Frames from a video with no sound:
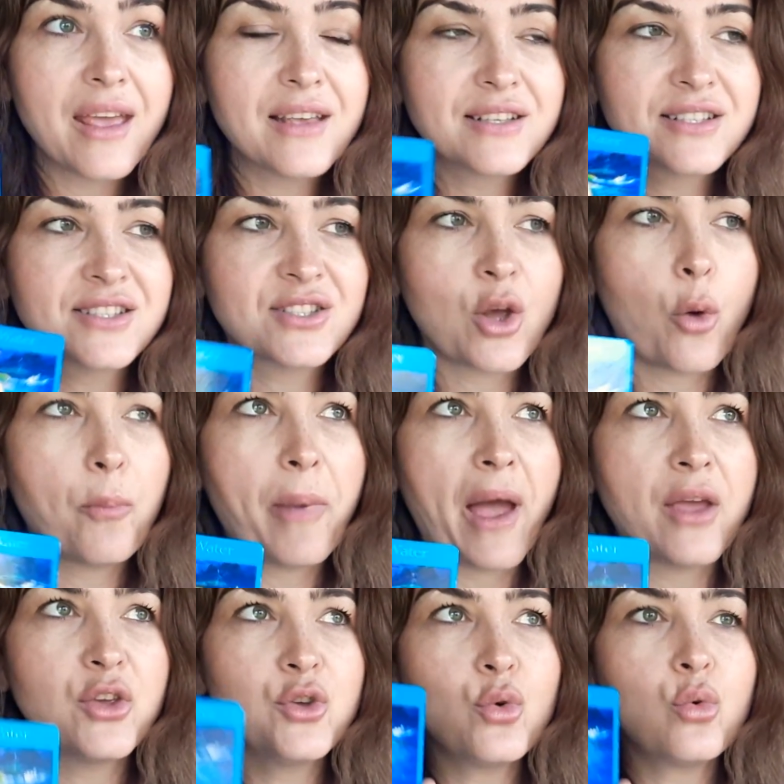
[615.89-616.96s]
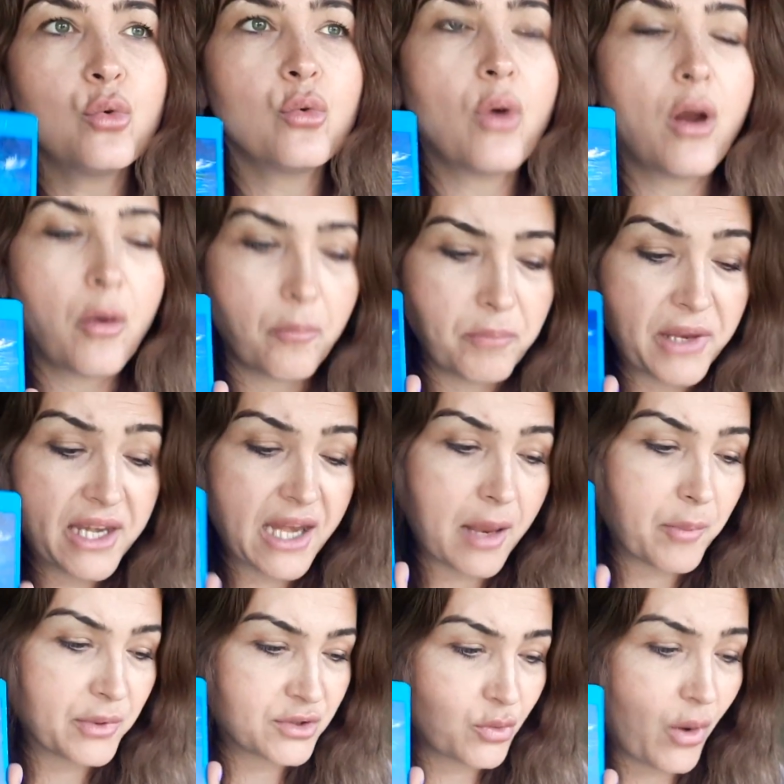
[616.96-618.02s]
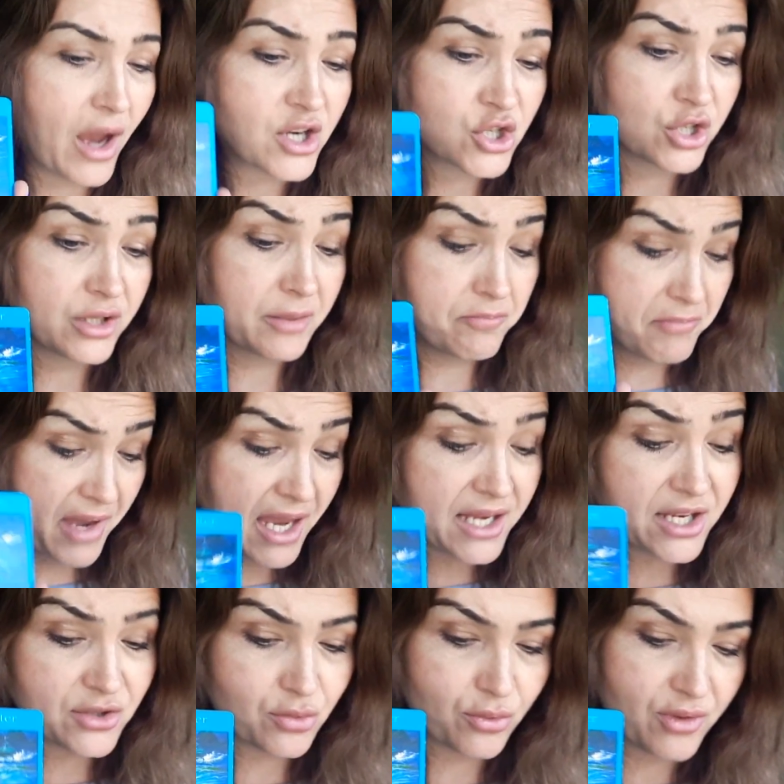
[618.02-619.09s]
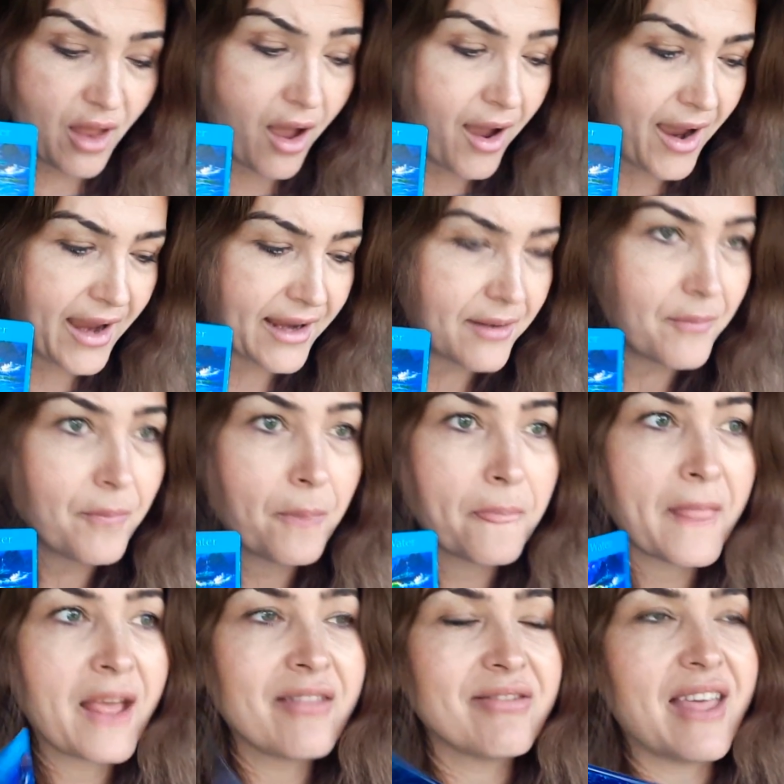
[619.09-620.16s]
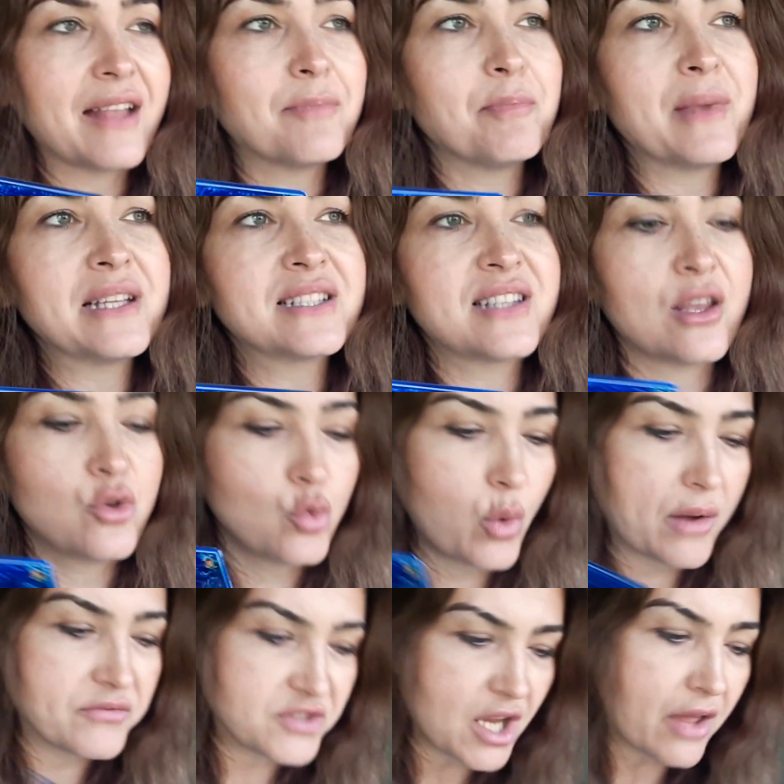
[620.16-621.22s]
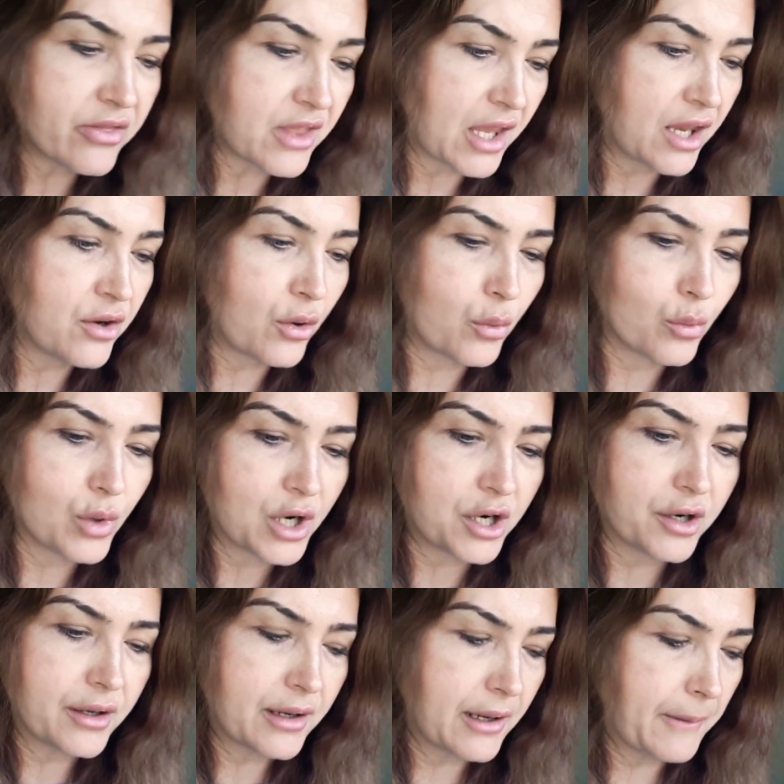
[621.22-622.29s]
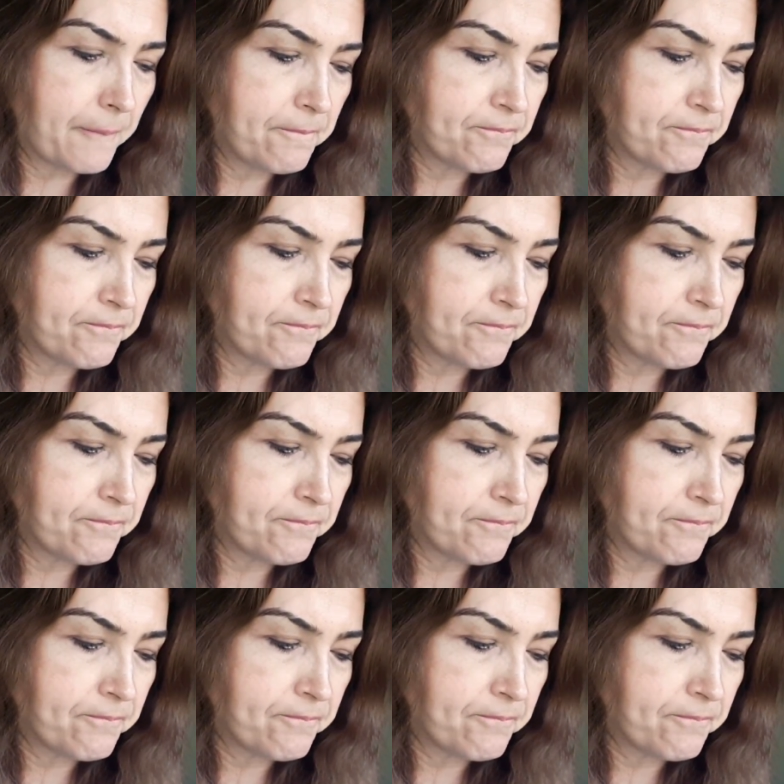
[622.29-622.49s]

So by you being able to actually made it to 9, that means that you have done the inner work.